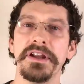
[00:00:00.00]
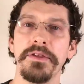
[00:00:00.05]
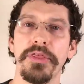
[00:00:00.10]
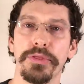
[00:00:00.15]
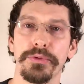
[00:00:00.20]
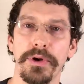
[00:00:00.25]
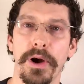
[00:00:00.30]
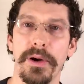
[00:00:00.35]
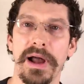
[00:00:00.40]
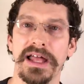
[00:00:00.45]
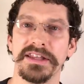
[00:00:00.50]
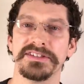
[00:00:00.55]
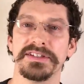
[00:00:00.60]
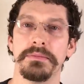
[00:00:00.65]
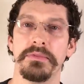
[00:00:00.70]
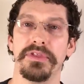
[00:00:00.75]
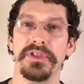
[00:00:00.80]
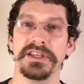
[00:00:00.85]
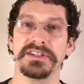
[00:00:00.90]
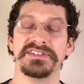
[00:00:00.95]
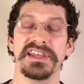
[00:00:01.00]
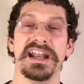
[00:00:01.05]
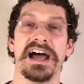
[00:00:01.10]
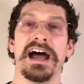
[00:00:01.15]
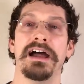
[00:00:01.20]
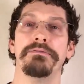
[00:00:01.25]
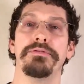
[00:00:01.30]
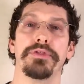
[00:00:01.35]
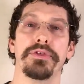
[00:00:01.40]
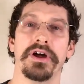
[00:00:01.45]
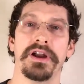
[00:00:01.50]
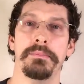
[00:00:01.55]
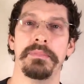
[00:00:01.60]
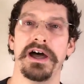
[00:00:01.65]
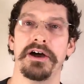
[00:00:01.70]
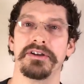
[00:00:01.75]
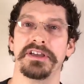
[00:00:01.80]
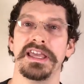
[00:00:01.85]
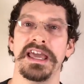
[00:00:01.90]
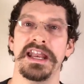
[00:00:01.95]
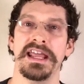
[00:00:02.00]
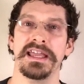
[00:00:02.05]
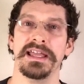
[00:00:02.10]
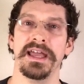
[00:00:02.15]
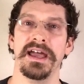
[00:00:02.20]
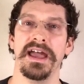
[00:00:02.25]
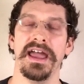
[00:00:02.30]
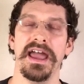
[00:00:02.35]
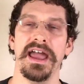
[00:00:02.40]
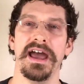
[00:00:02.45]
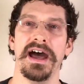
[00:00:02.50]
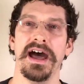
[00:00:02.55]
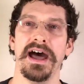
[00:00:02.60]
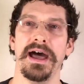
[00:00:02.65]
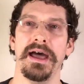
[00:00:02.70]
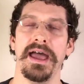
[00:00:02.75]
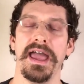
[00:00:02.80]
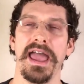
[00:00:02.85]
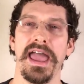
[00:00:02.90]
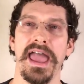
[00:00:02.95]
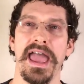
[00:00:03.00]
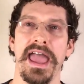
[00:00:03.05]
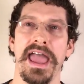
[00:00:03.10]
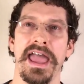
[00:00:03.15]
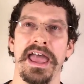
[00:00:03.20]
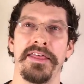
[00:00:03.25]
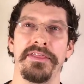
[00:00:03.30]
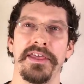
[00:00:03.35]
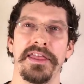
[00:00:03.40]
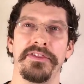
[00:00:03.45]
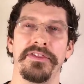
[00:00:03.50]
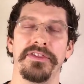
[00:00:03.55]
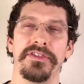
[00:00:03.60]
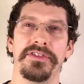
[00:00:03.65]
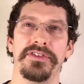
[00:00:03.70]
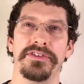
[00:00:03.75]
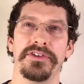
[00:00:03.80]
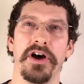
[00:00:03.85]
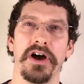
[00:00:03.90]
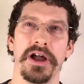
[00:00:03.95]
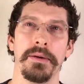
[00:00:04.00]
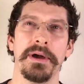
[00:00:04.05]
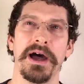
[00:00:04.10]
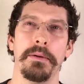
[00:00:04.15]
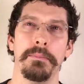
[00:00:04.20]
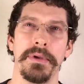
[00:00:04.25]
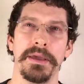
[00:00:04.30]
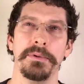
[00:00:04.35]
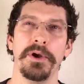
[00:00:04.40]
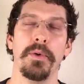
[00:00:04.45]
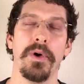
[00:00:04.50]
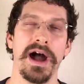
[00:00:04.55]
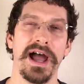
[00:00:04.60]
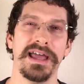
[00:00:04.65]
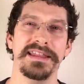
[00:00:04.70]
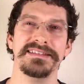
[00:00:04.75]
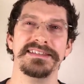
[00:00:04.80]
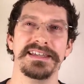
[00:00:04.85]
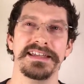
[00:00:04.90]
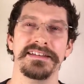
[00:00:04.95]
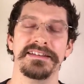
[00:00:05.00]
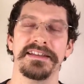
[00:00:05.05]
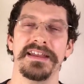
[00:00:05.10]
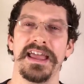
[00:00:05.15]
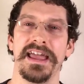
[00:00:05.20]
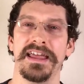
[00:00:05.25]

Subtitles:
going to throw out some things that I've thought about getting and then talk about maybe why I didn't,